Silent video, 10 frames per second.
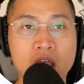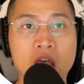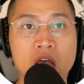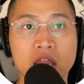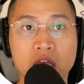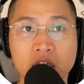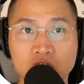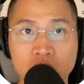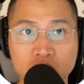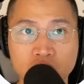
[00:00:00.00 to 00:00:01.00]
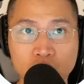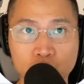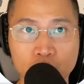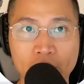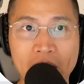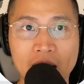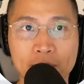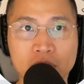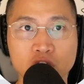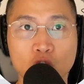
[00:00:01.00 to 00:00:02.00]
the essential
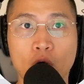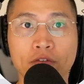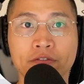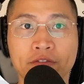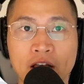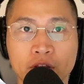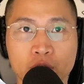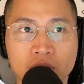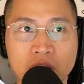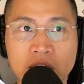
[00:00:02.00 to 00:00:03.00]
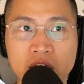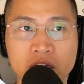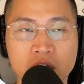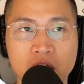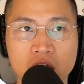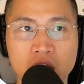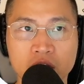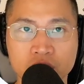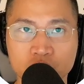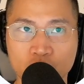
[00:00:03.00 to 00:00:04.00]
elements of value. Link in the
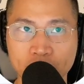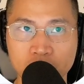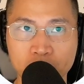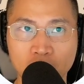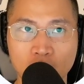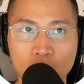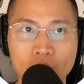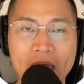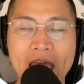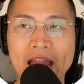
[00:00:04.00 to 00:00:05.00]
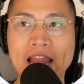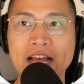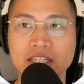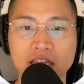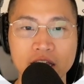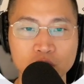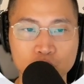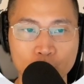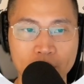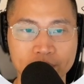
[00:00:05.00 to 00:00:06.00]
description below, and let's get
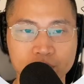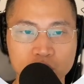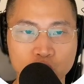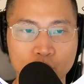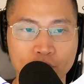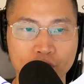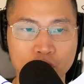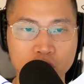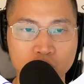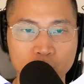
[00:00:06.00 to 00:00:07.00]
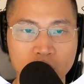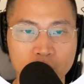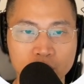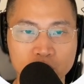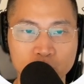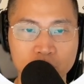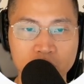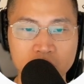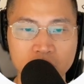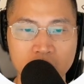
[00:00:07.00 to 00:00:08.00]
into it. So first, we go into the
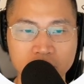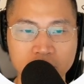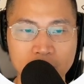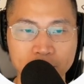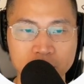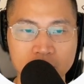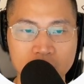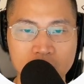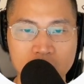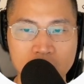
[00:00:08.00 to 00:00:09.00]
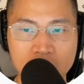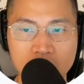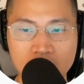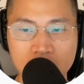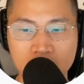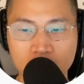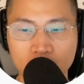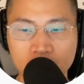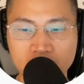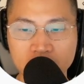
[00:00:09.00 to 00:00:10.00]
key concept, and
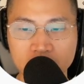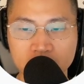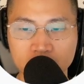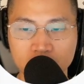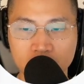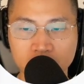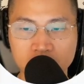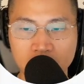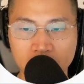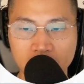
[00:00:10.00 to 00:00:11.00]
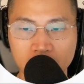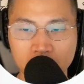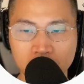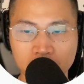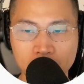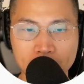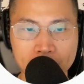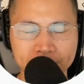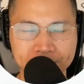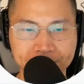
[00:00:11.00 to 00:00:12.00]
we scroll down here a little
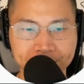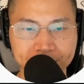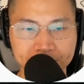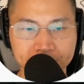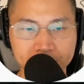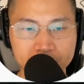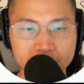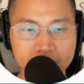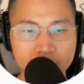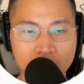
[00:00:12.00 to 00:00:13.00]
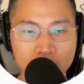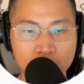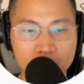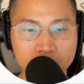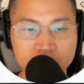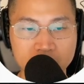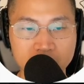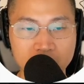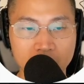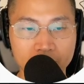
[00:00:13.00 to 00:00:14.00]
bit. And we will
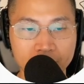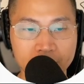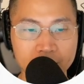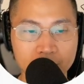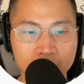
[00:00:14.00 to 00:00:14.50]
see under here, we will